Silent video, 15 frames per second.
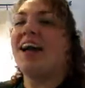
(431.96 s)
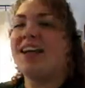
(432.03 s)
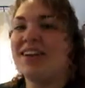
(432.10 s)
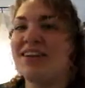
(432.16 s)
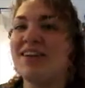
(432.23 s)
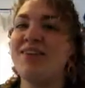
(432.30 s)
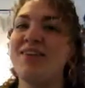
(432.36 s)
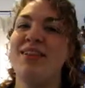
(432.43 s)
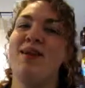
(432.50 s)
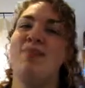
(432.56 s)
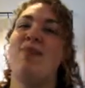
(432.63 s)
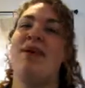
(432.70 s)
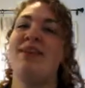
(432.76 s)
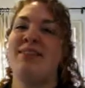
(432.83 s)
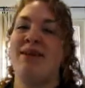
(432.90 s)
I literally
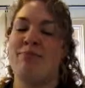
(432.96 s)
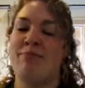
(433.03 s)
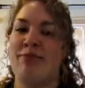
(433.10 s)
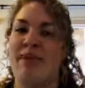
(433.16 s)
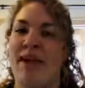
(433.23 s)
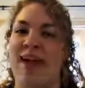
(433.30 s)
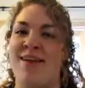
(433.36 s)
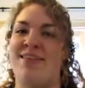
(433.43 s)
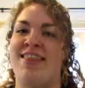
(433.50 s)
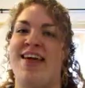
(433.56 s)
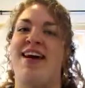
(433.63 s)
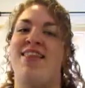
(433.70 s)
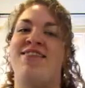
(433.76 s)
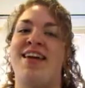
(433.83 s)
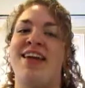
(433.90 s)
picked up the pan
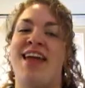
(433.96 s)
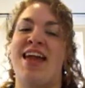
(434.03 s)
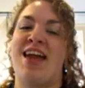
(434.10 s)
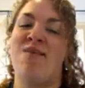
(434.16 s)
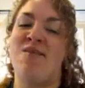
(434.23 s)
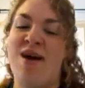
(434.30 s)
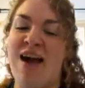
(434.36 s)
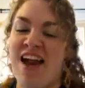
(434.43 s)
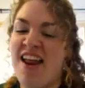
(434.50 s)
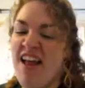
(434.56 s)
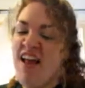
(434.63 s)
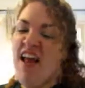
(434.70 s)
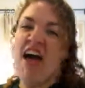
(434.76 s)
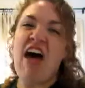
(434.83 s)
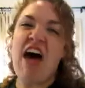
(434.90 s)
without thinking it went,
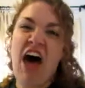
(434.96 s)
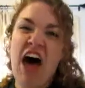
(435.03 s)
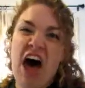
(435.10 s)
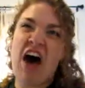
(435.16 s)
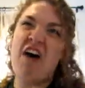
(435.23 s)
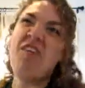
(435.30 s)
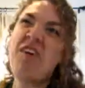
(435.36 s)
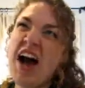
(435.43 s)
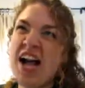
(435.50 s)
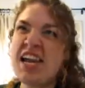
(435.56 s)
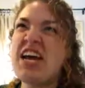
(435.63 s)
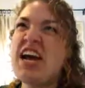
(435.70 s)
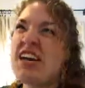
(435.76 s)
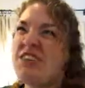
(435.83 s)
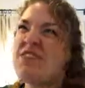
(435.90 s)
oh, why
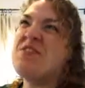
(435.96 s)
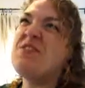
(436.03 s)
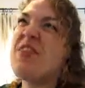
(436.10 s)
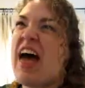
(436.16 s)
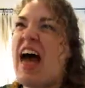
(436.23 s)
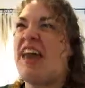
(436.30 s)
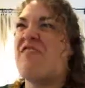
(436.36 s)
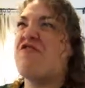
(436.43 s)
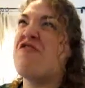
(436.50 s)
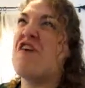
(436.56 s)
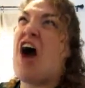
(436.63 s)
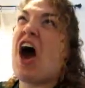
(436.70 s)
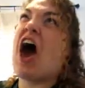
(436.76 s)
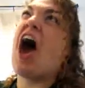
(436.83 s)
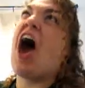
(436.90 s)
did I do
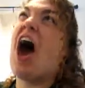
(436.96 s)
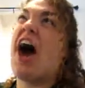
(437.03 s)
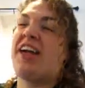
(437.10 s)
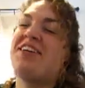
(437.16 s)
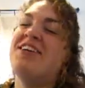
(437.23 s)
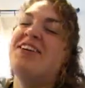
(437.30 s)
that?